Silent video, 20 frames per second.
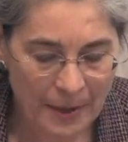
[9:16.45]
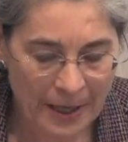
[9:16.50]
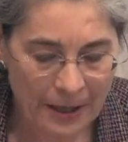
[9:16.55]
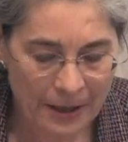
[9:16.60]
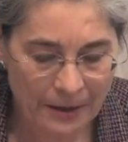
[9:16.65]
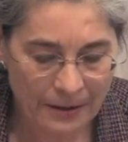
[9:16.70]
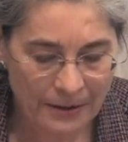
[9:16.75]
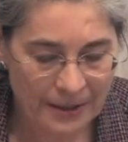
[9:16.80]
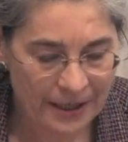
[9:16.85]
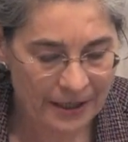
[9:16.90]

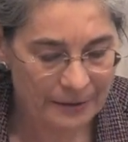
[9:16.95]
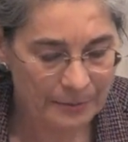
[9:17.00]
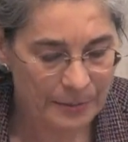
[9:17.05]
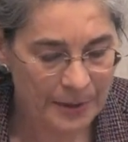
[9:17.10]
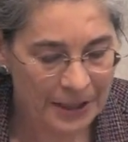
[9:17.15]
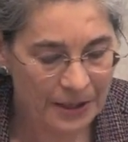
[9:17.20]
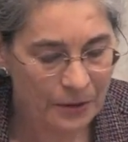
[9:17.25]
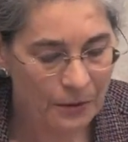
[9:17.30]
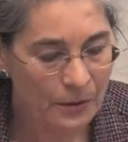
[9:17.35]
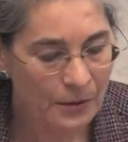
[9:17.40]
elk, and
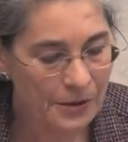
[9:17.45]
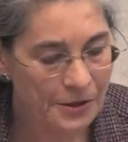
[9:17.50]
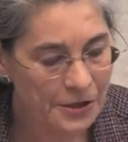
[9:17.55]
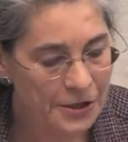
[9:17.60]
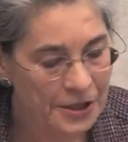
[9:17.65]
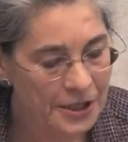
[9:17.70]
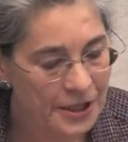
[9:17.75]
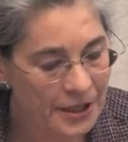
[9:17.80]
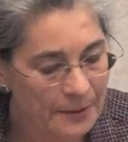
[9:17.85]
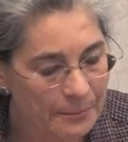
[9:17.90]
bighorn
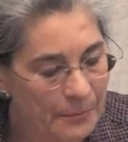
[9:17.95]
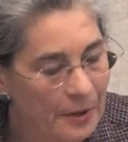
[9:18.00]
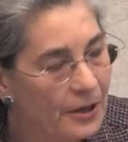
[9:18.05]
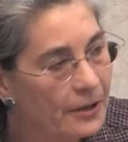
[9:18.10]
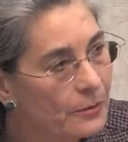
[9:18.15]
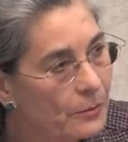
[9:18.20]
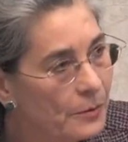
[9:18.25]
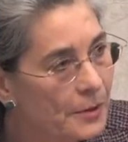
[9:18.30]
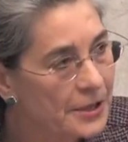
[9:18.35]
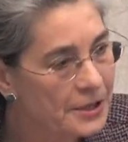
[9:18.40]
sheep on
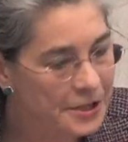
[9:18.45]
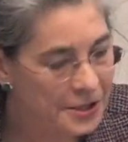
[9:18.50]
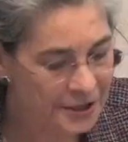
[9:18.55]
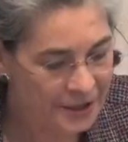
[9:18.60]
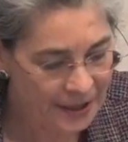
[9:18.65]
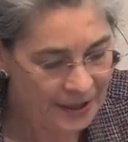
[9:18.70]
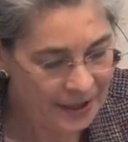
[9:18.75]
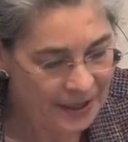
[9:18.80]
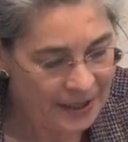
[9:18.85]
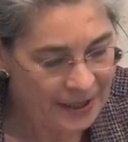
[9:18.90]
which
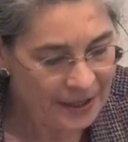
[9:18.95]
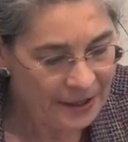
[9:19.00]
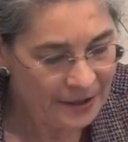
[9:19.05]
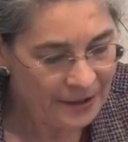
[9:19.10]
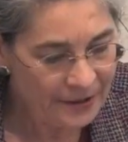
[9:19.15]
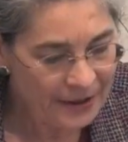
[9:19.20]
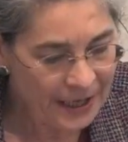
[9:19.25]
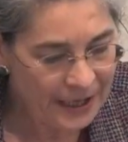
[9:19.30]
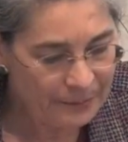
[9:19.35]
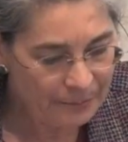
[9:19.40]

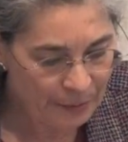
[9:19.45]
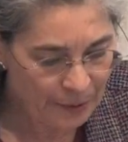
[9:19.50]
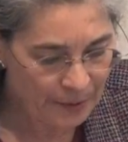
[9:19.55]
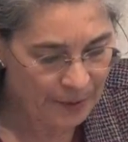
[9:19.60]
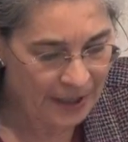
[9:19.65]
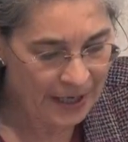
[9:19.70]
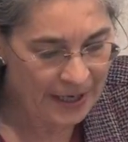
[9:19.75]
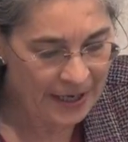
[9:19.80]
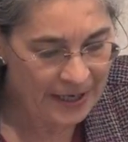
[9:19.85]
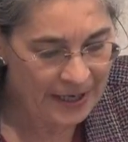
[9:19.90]
they
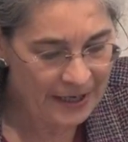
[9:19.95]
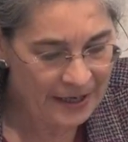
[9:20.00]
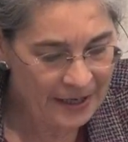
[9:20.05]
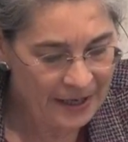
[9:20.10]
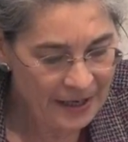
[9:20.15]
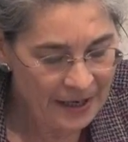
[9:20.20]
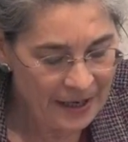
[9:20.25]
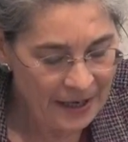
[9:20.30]
prey,